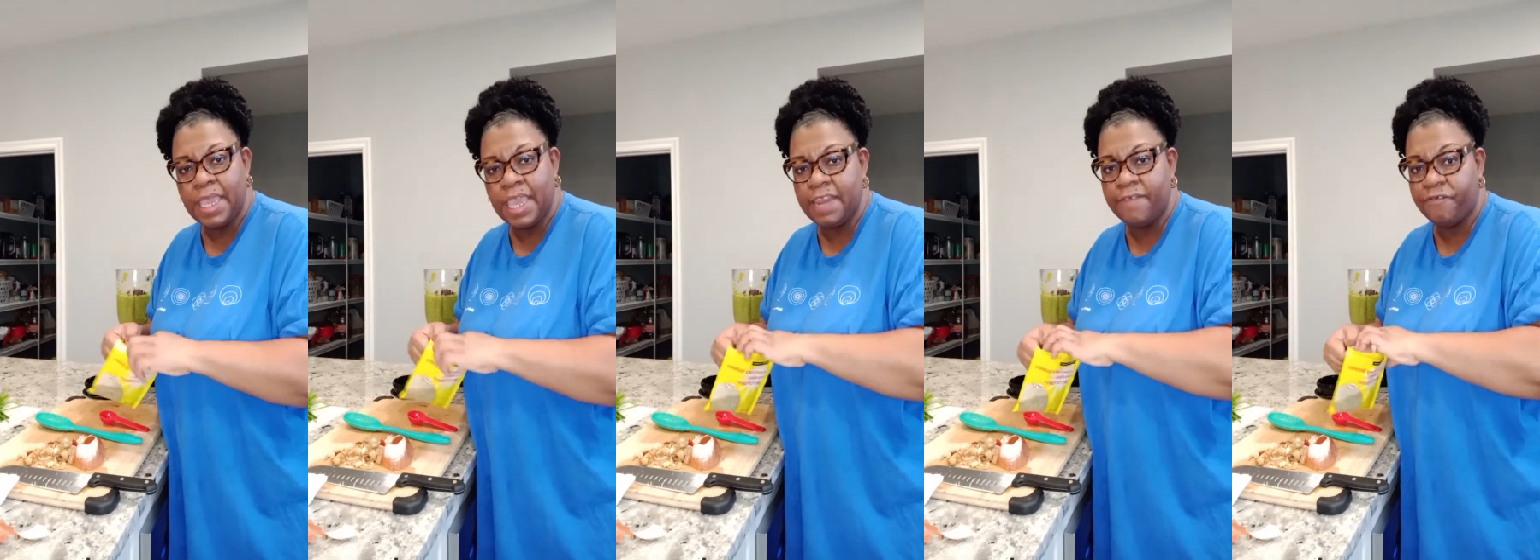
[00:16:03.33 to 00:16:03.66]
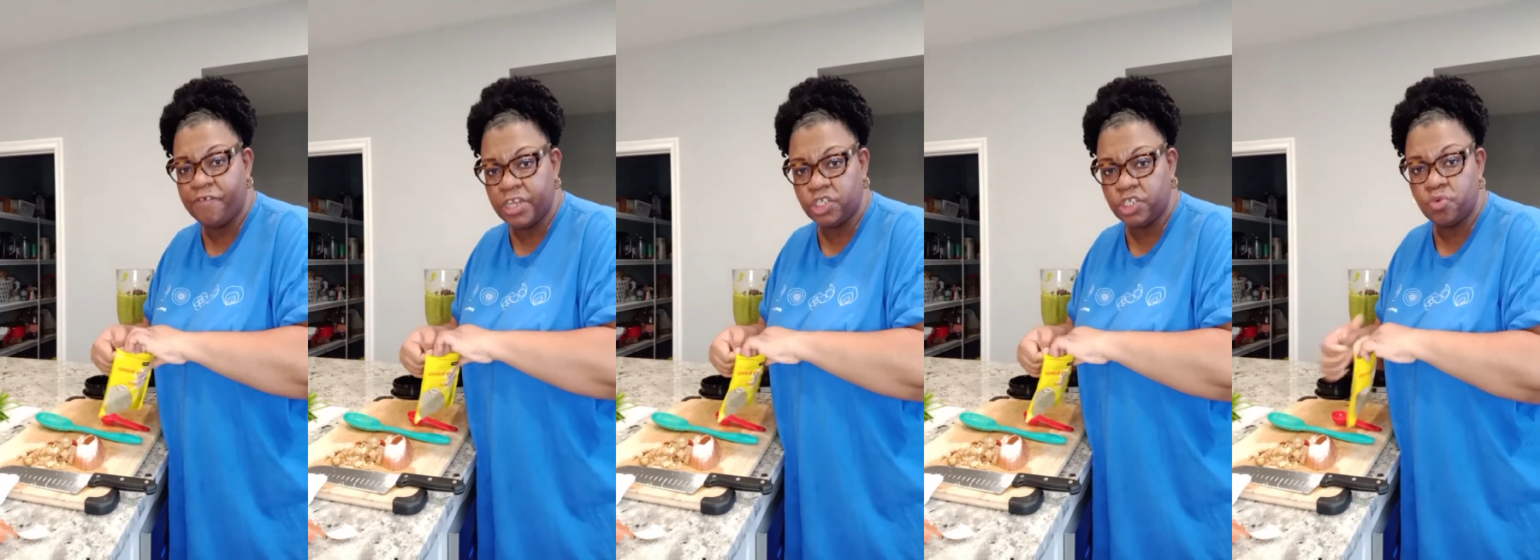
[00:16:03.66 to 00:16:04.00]
any
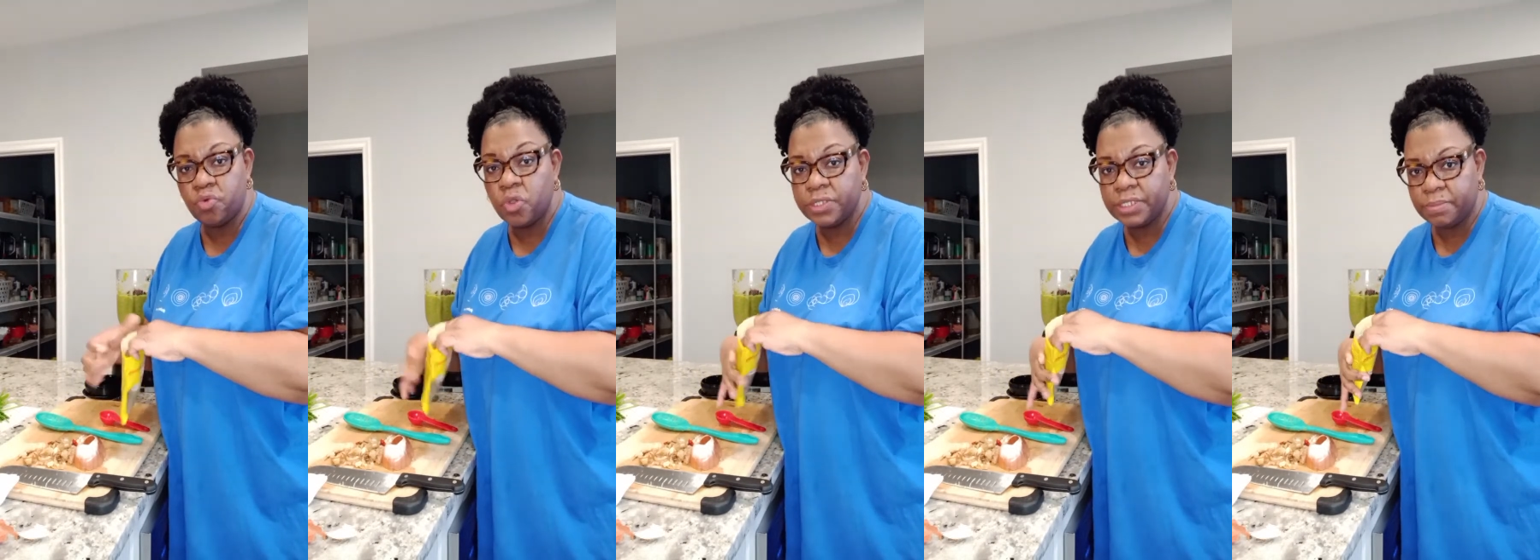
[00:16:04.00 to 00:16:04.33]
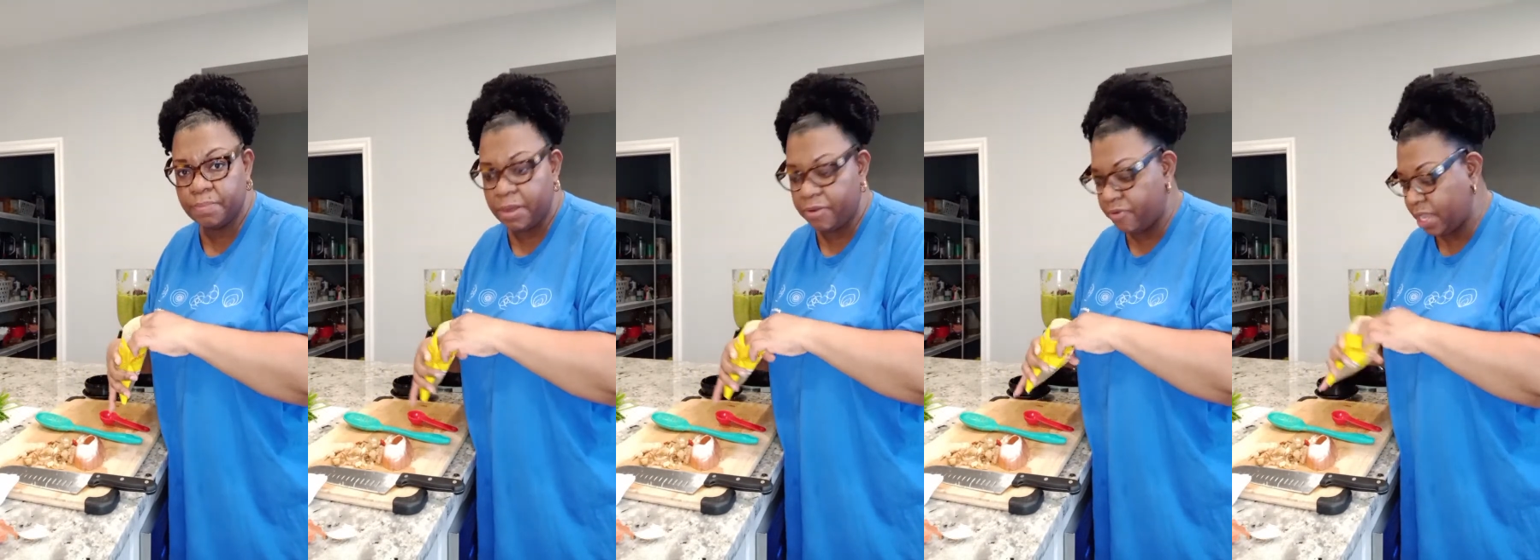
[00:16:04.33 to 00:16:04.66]
fresh
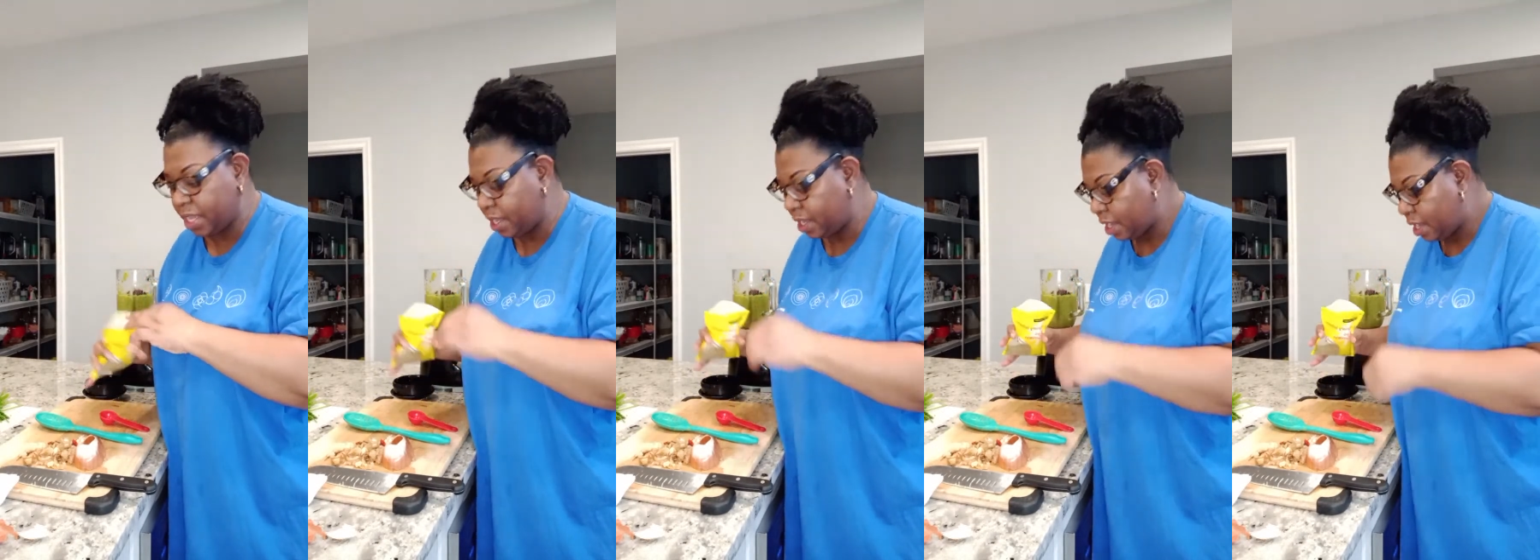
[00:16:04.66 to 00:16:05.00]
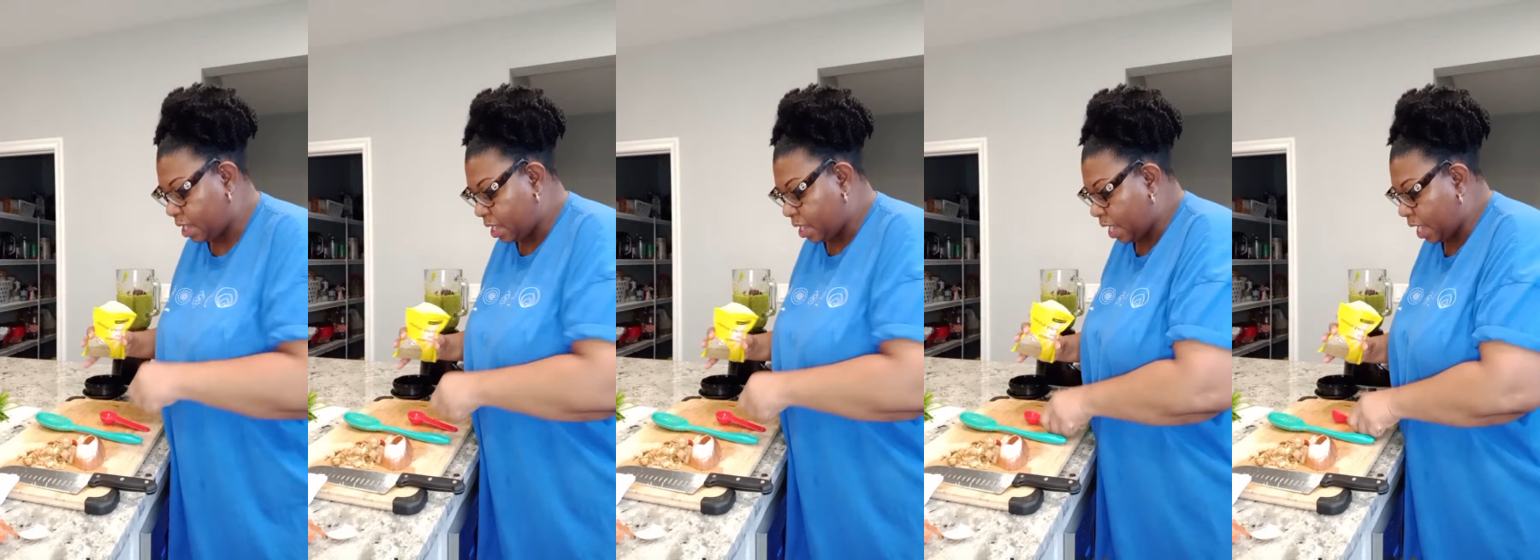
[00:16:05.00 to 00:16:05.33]
rosemary
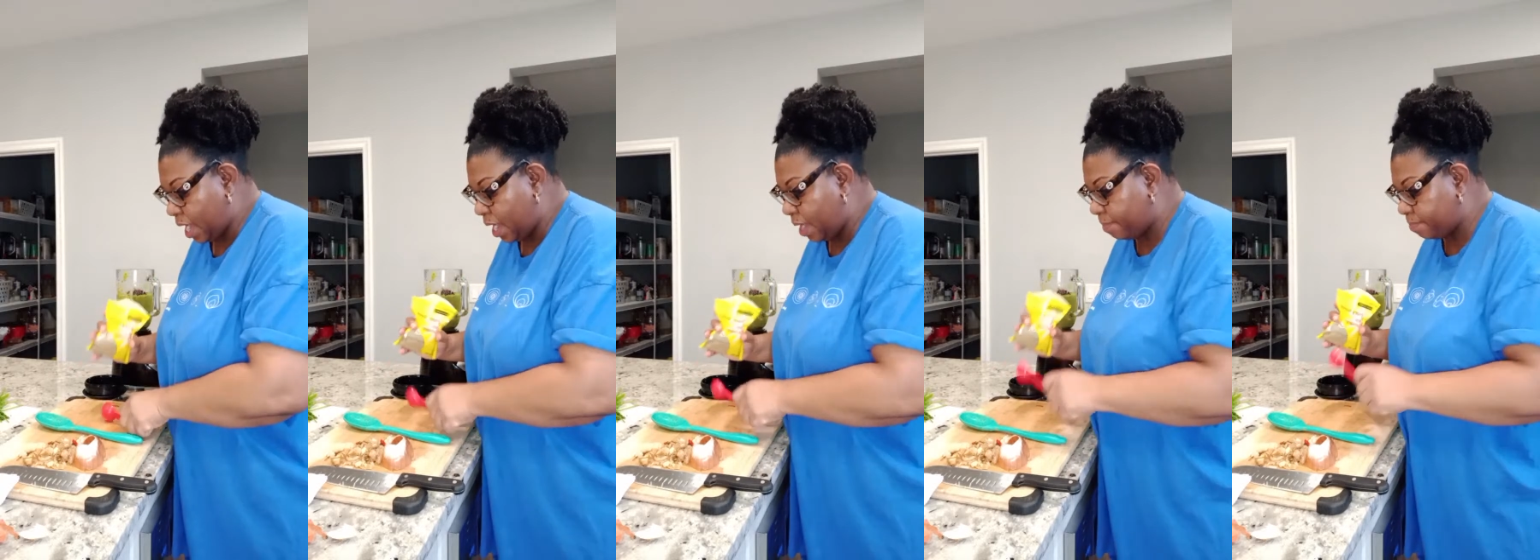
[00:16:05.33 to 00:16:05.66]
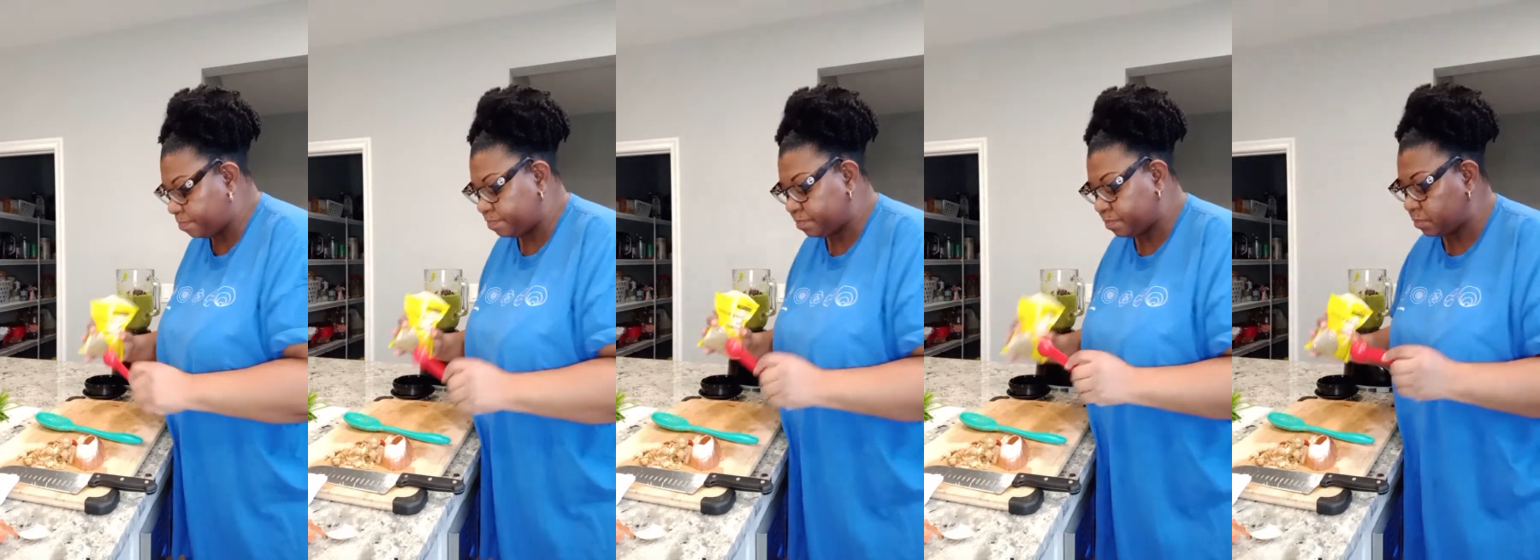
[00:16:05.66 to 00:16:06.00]

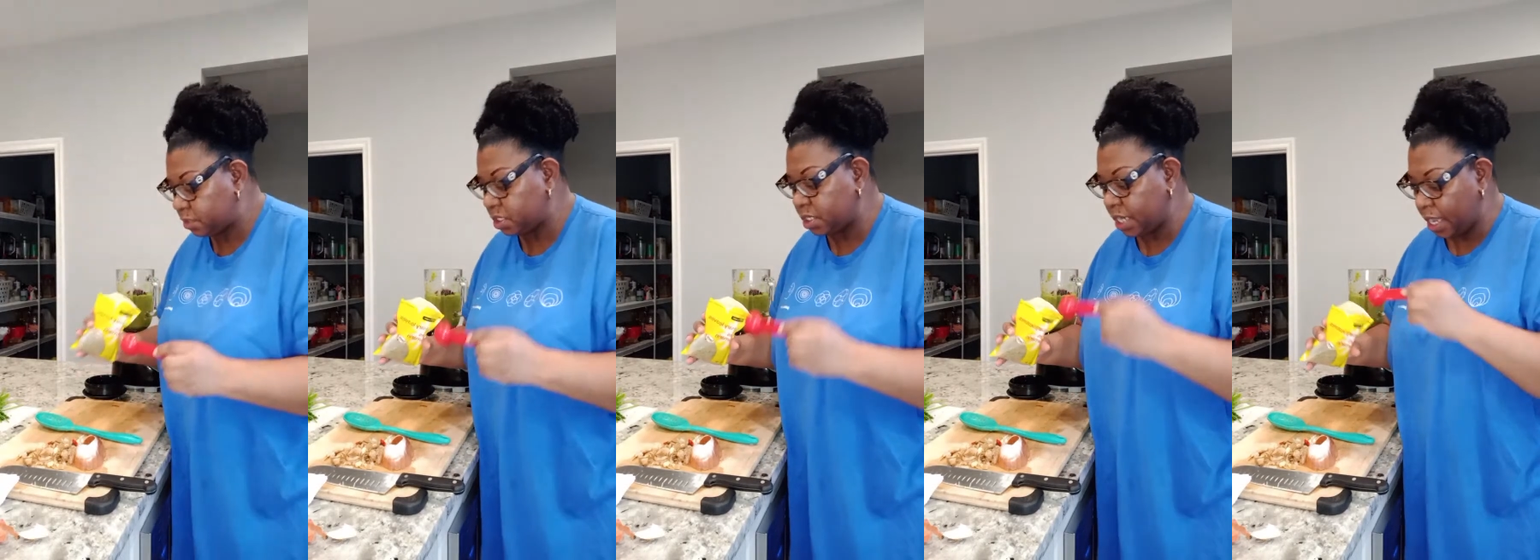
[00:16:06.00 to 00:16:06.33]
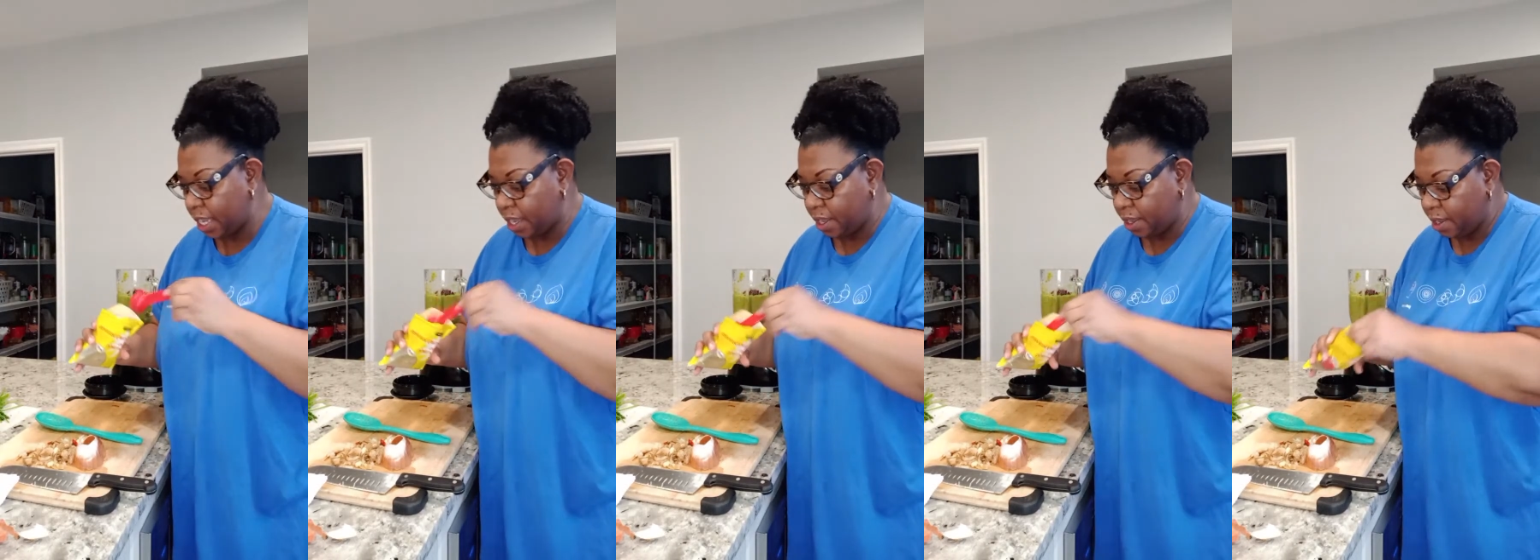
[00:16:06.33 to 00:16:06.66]

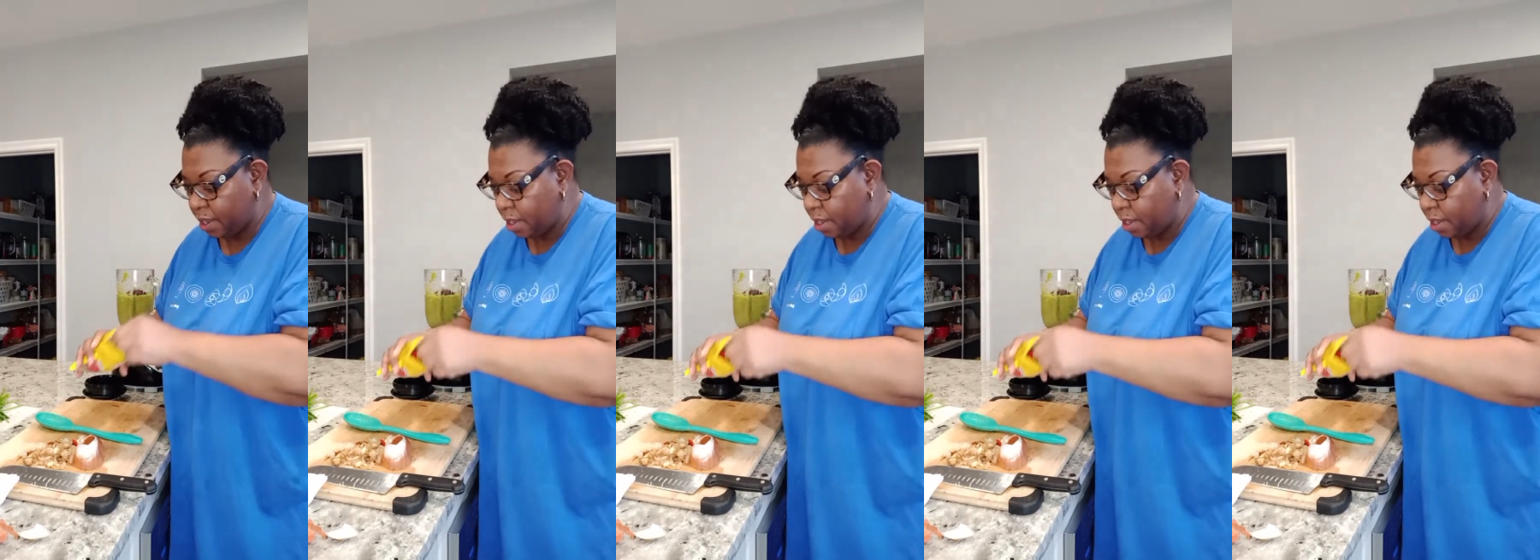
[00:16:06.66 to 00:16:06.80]
today.